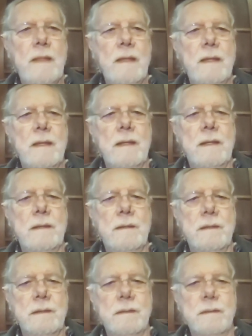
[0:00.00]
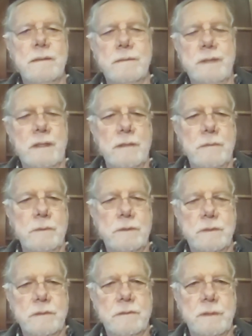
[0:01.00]

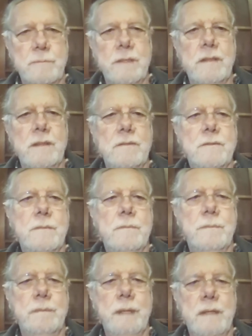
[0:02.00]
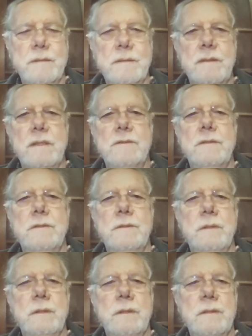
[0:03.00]
Was it some medicine that she
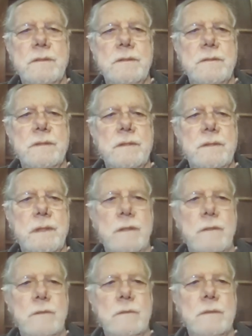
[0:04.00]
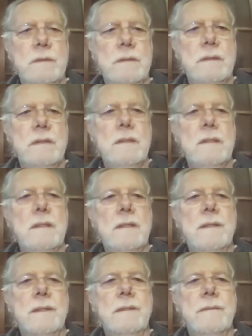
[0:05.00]
took? And she said no.
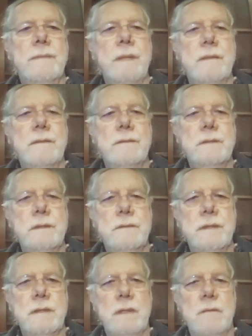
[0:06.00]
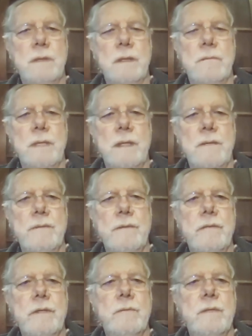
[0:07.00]
She said what my
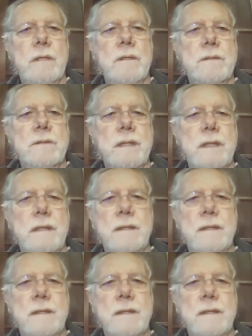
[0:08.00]
theory was that